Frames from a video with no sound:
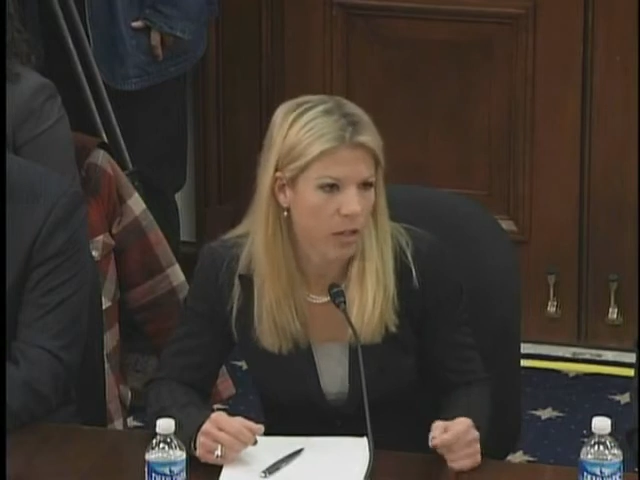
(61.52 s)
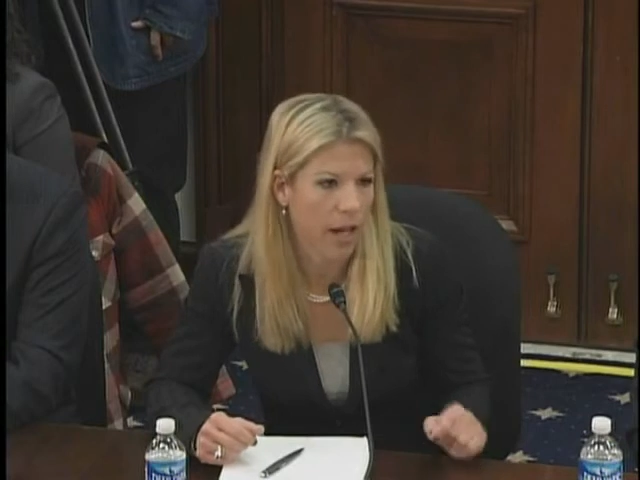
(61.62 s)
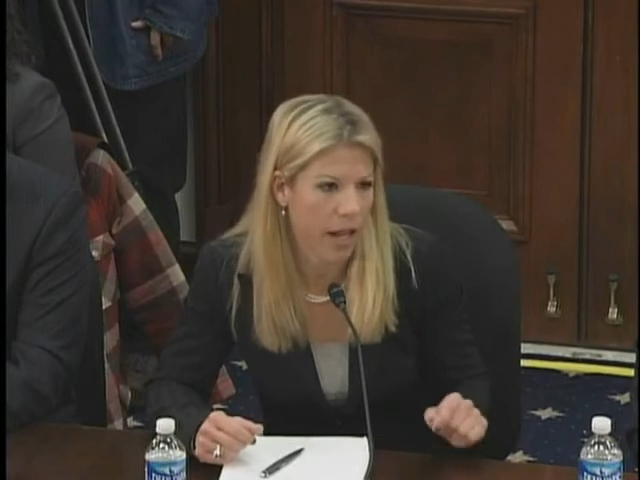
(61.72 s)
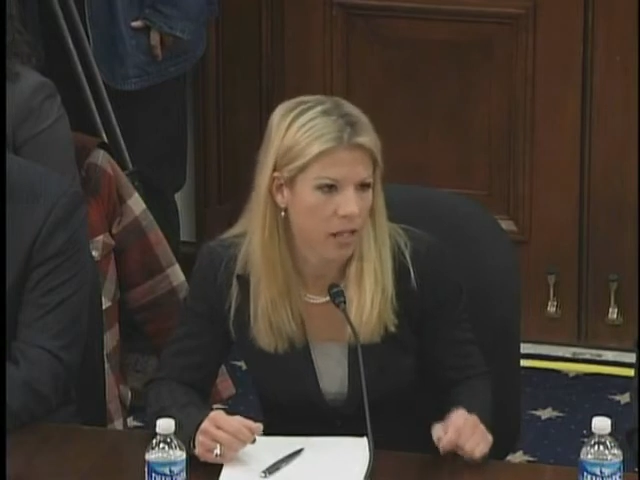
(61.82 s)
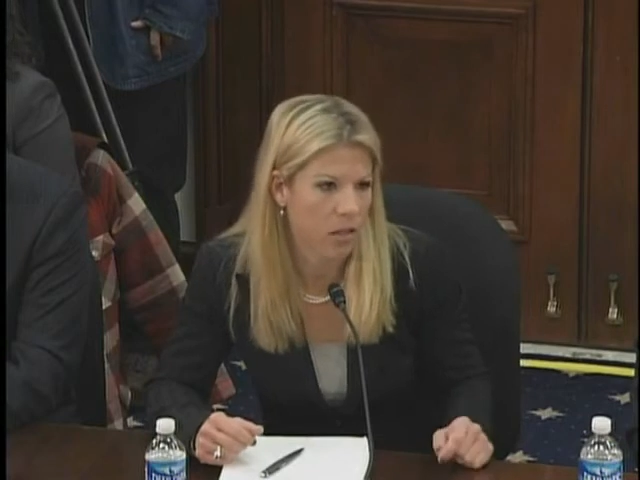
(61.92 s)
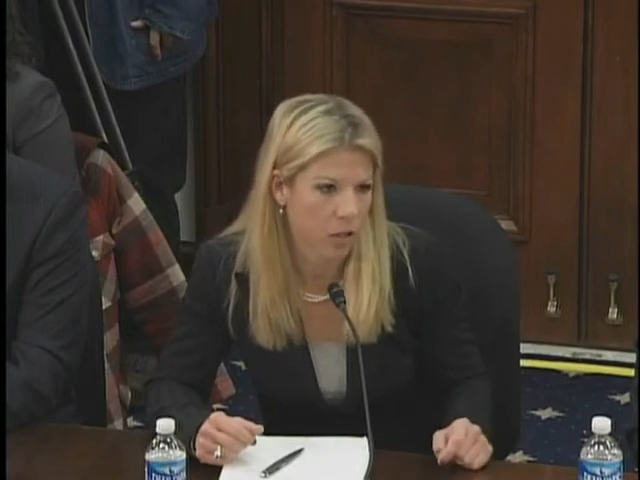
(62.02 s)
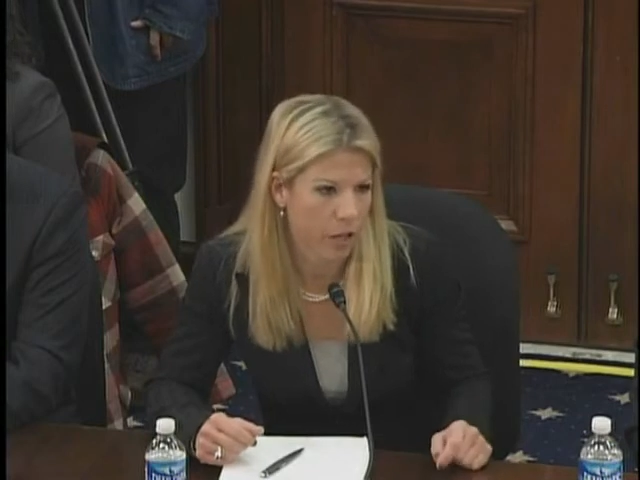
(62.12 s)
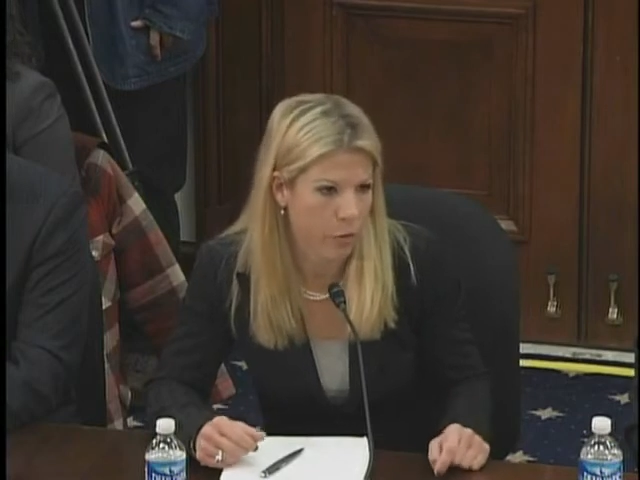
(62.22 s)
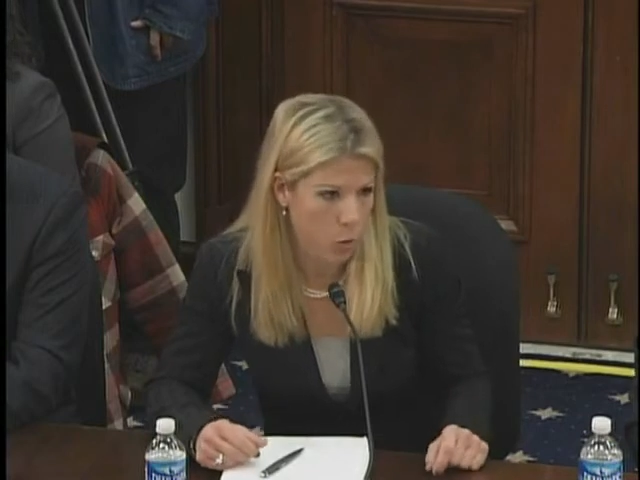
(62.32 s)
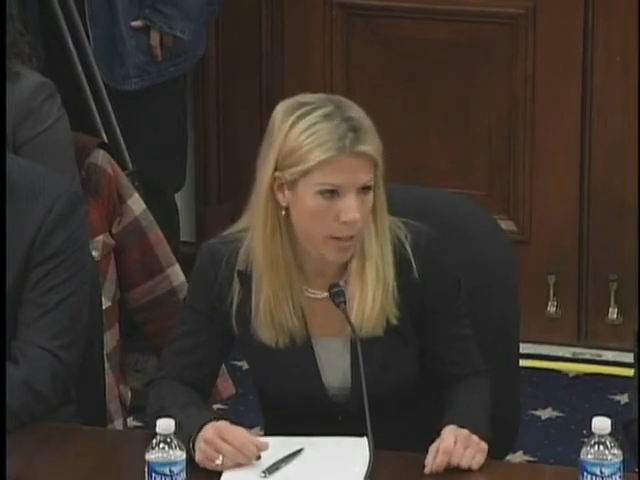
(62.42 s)
asked a lot
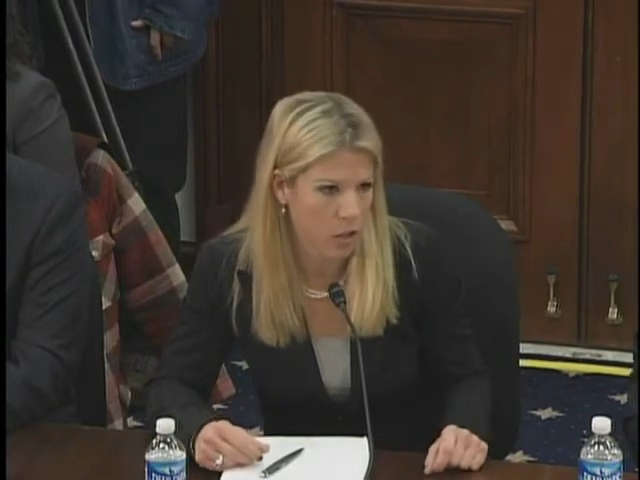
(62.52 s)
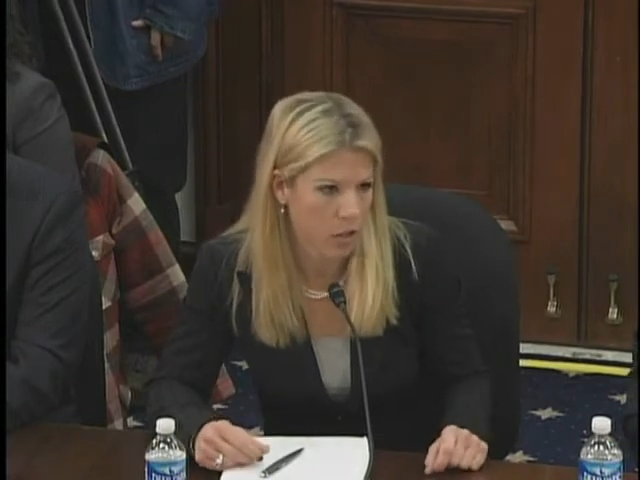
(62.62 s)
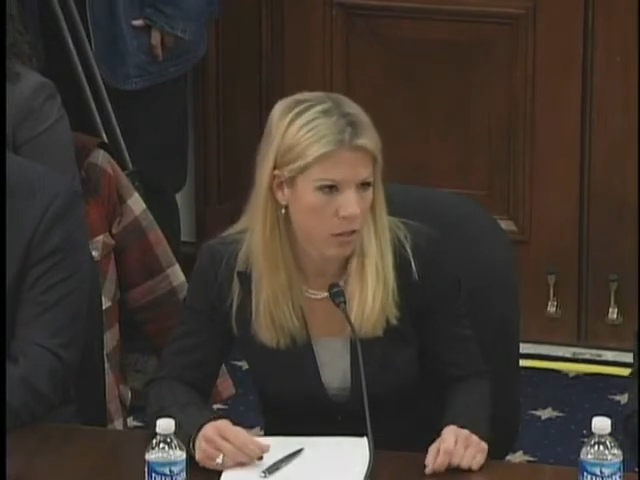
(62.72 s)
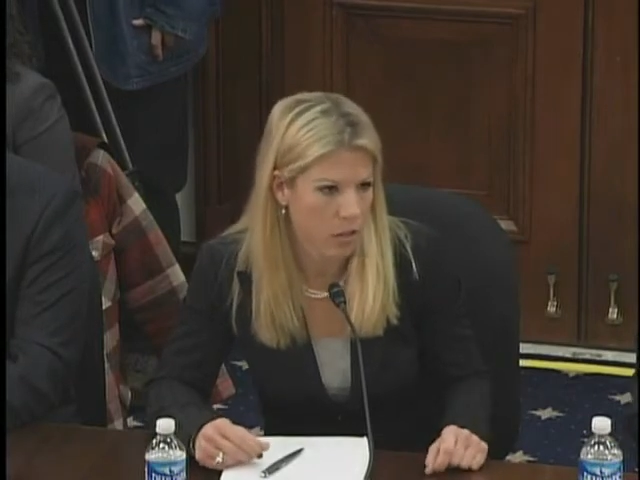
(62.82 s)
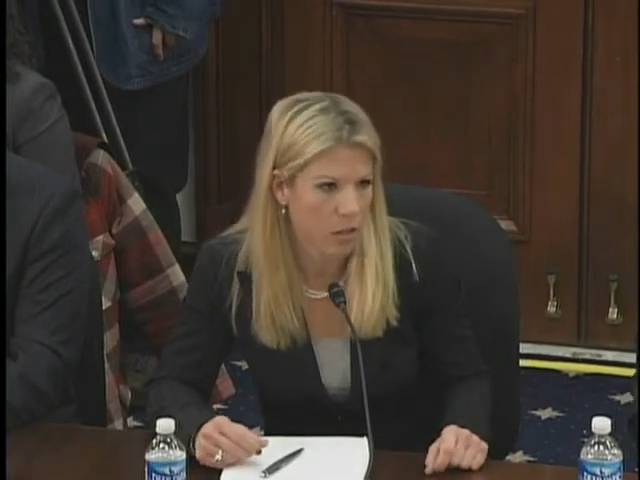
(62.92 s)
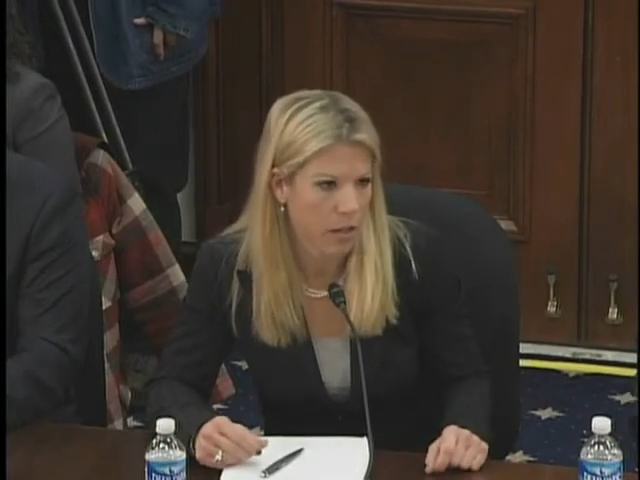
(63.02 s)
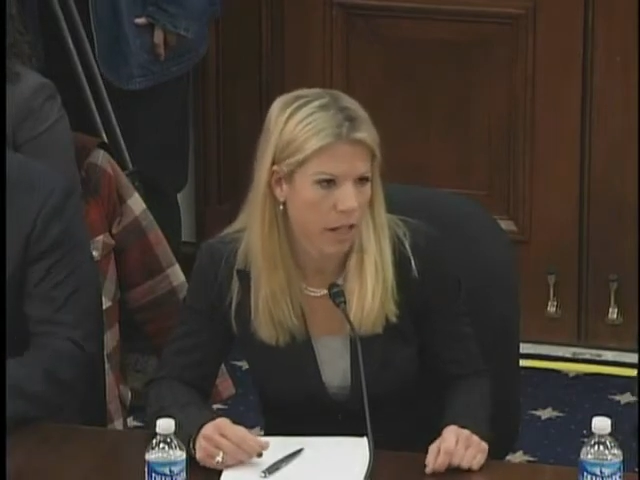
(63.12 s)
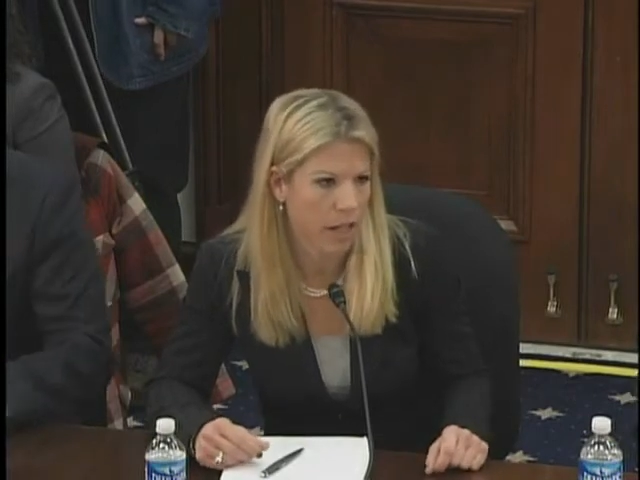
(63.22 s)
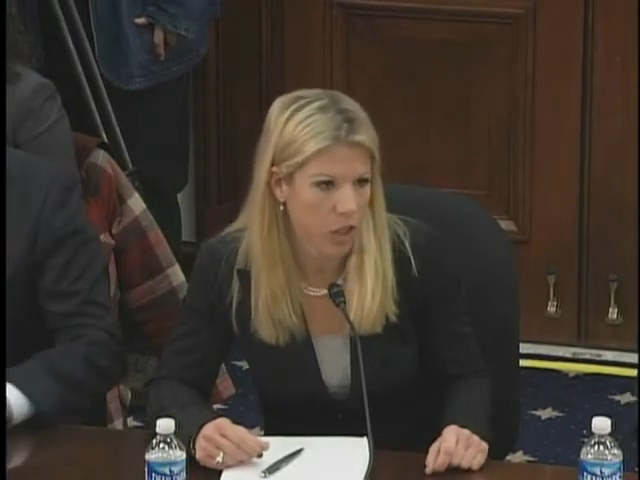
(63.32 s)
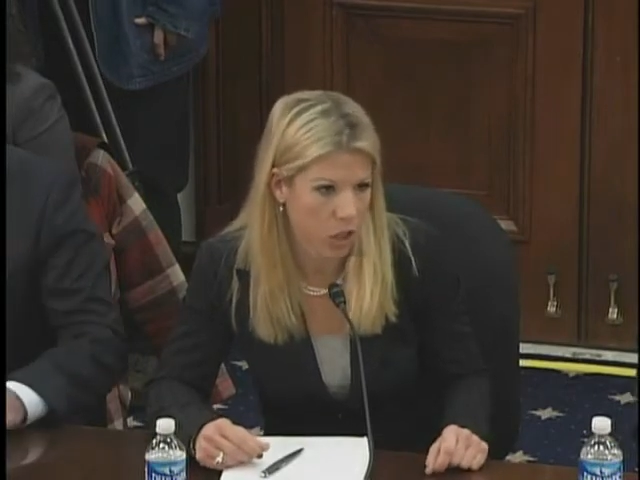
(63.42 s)
of questions. I
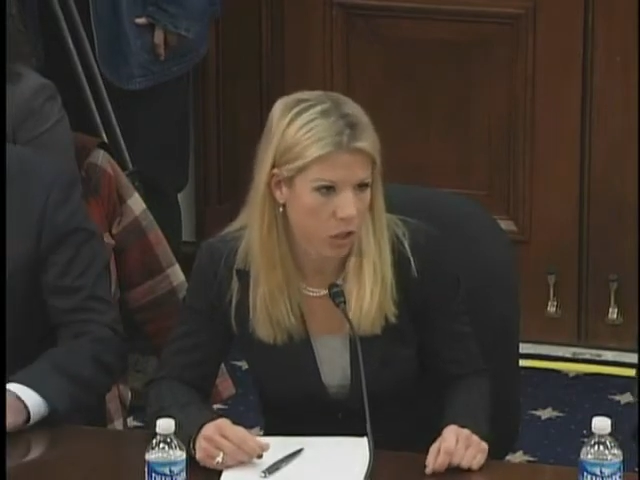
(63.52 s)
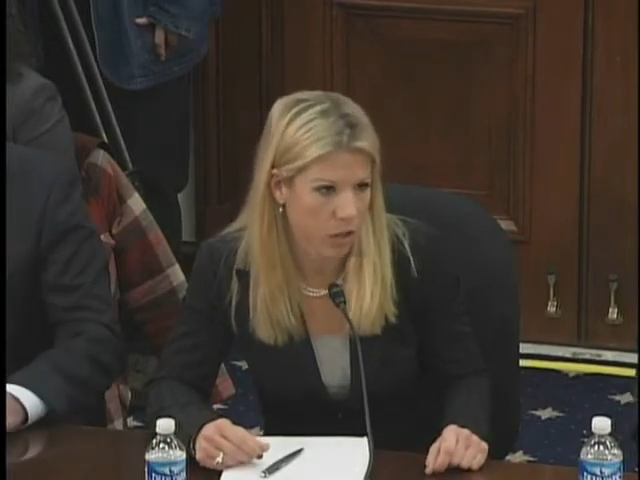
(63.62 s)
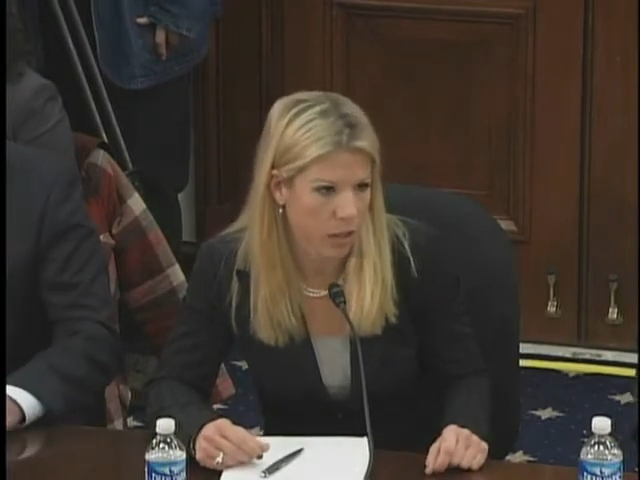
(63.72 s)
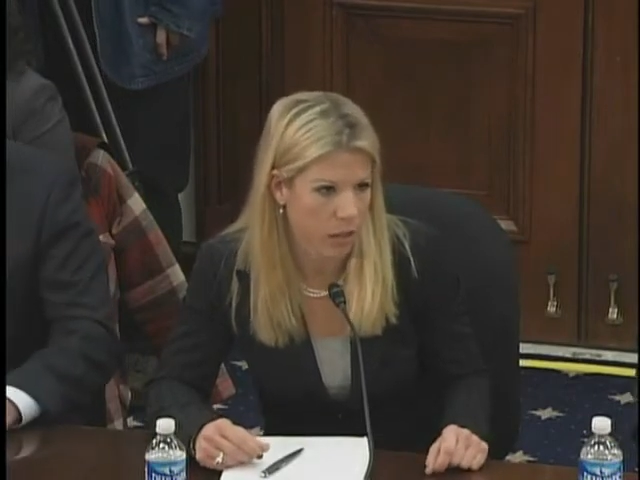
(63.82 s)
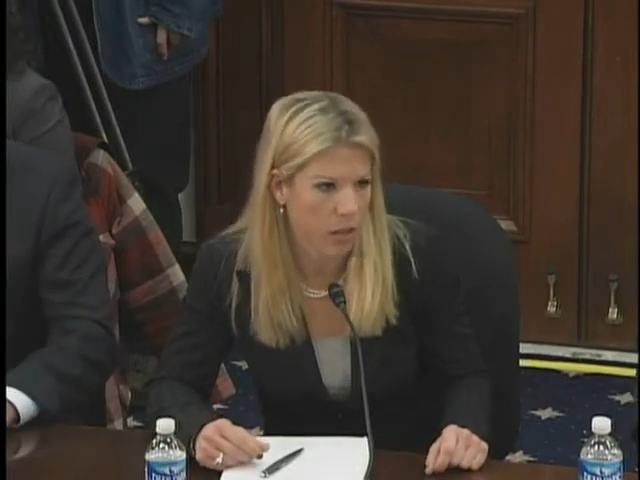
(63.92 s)
like to learn it,